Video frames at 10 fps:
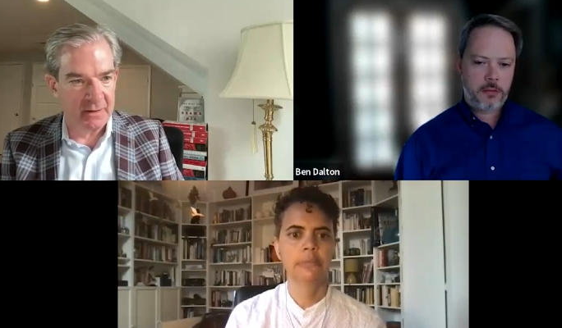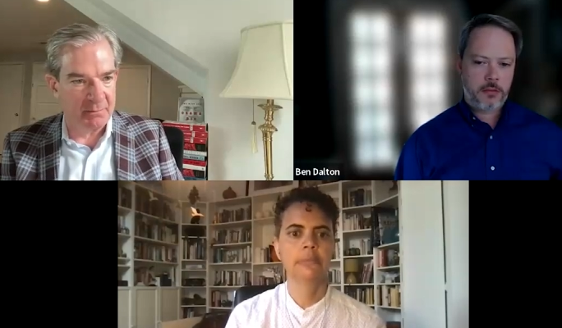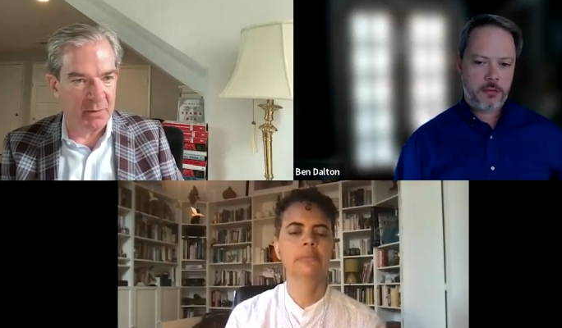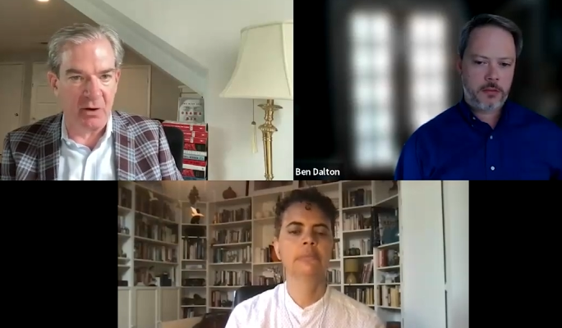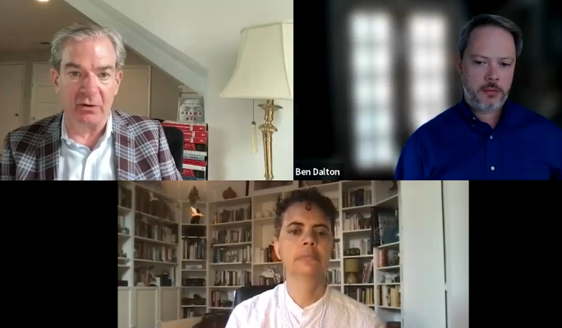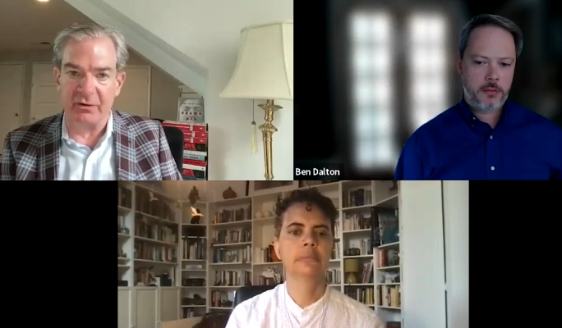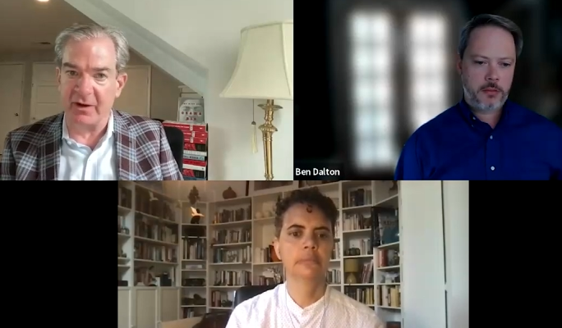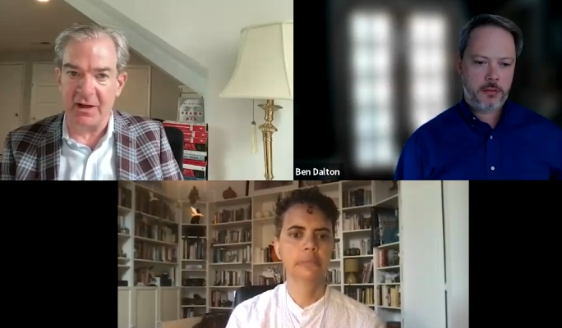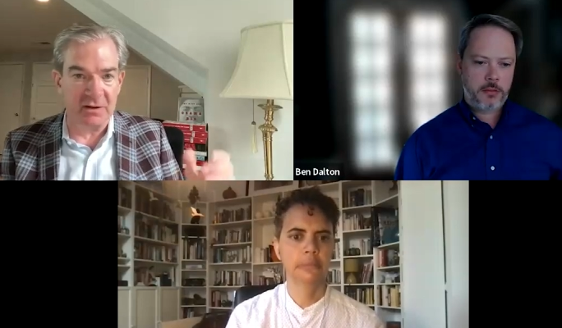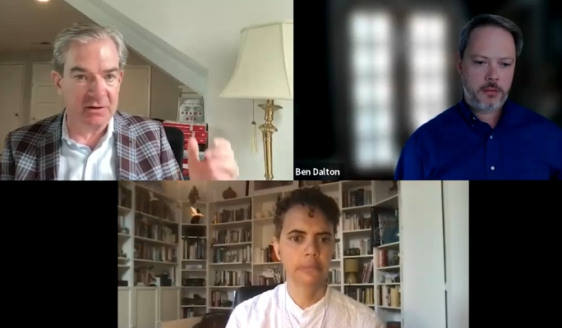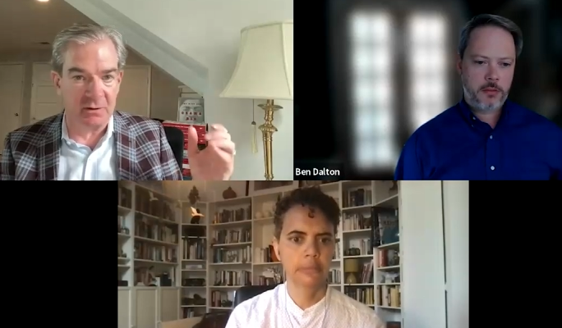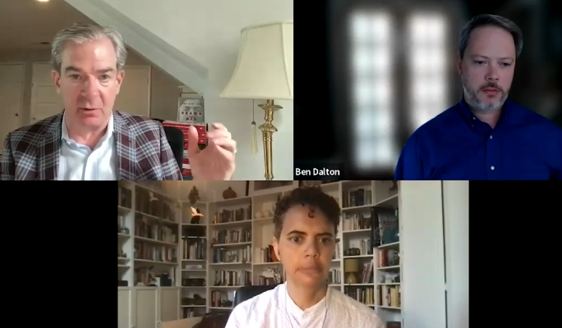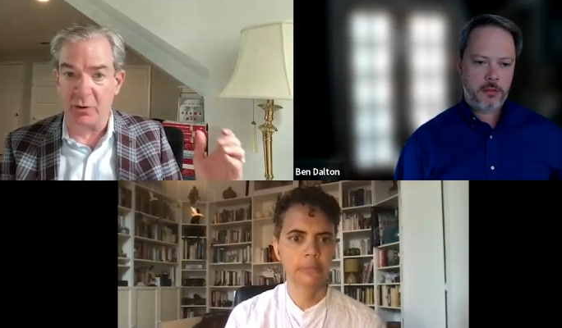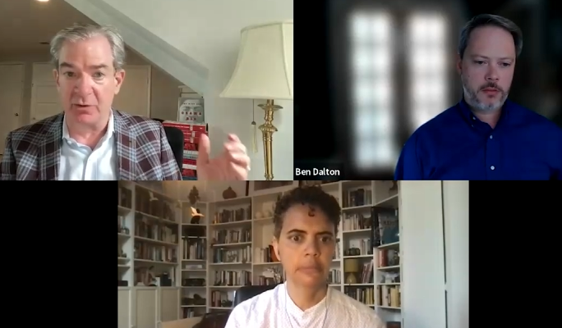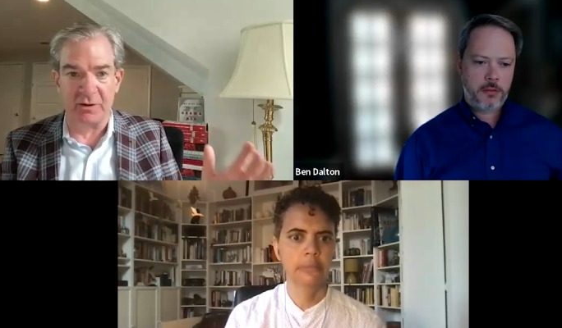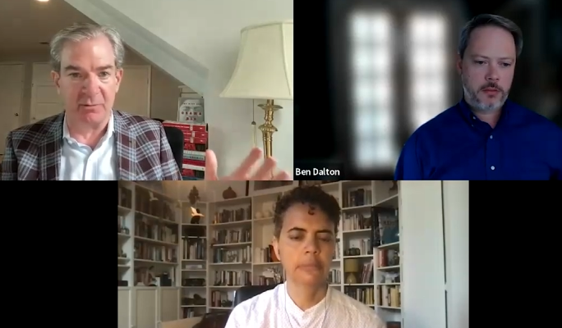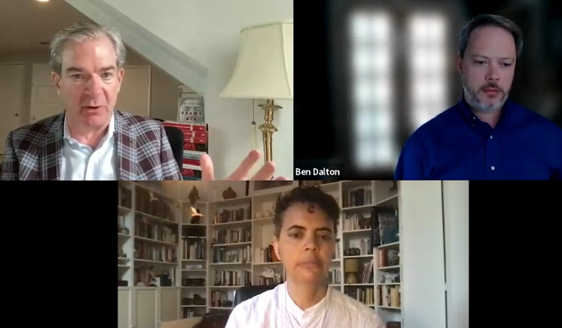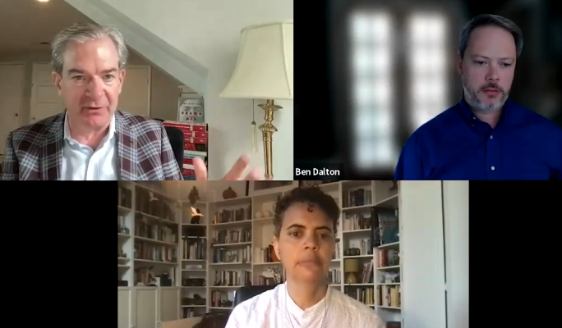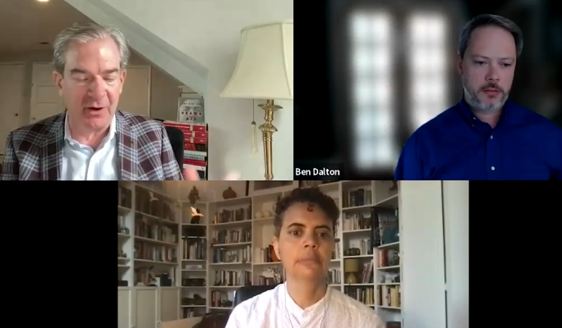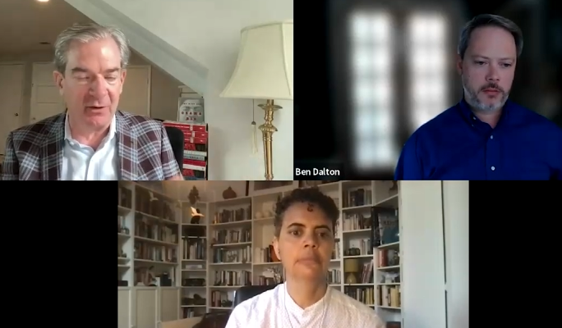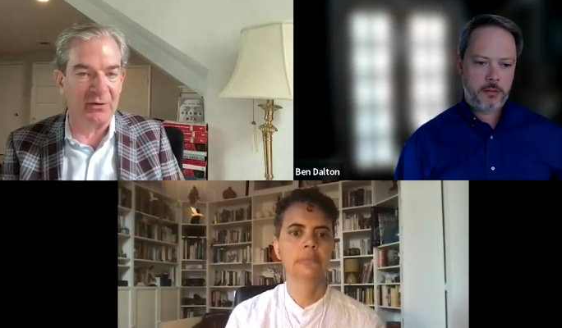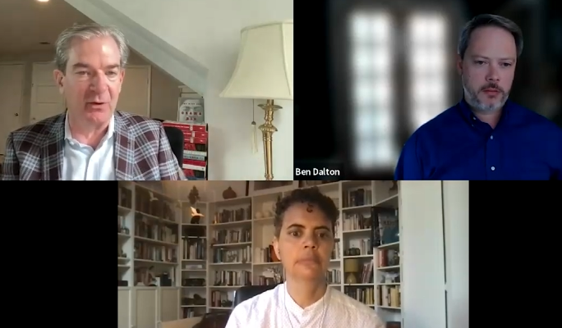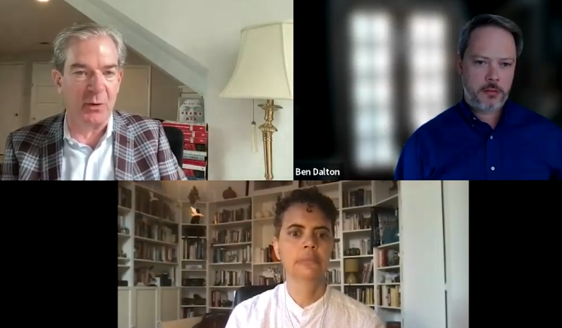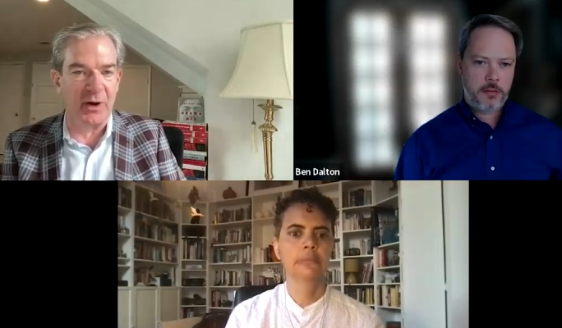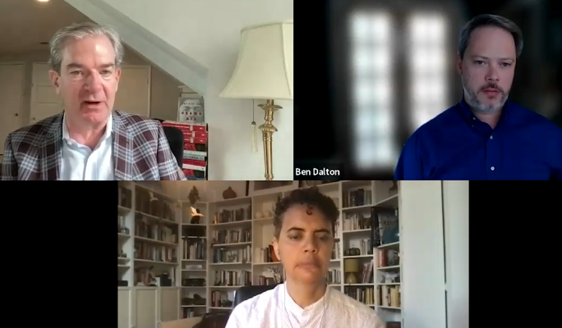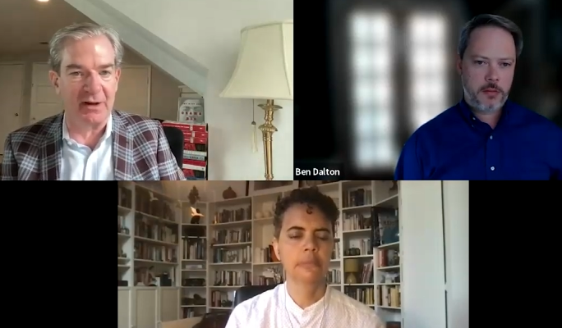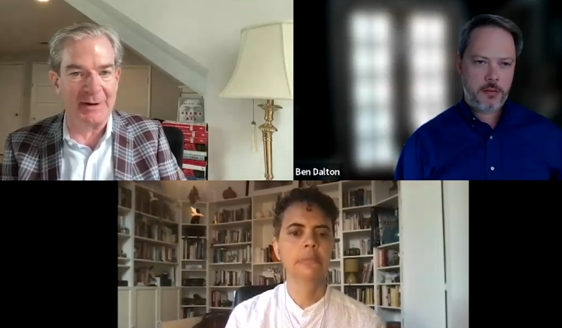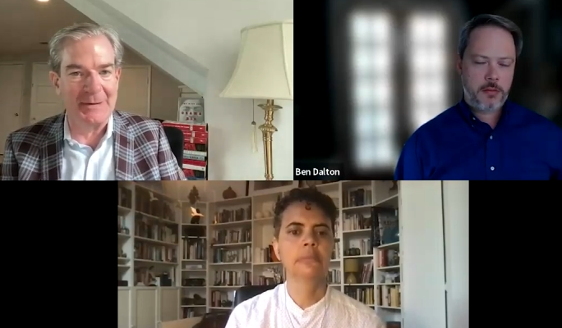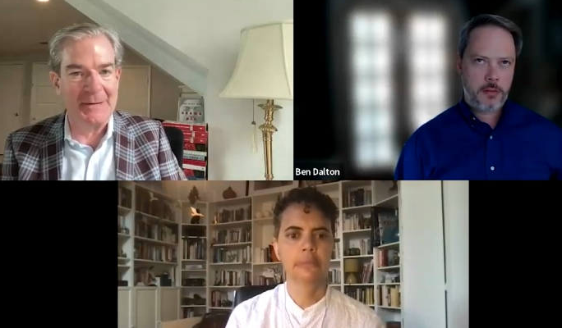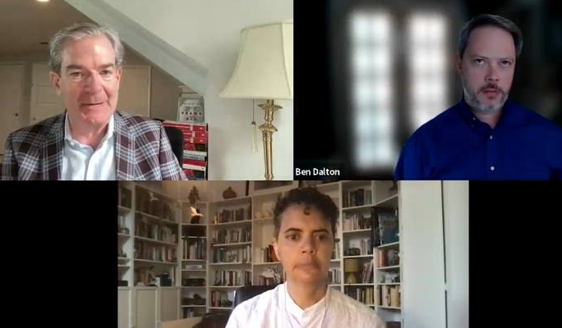Speaker 1: because he just cruised to Moscow so quickly.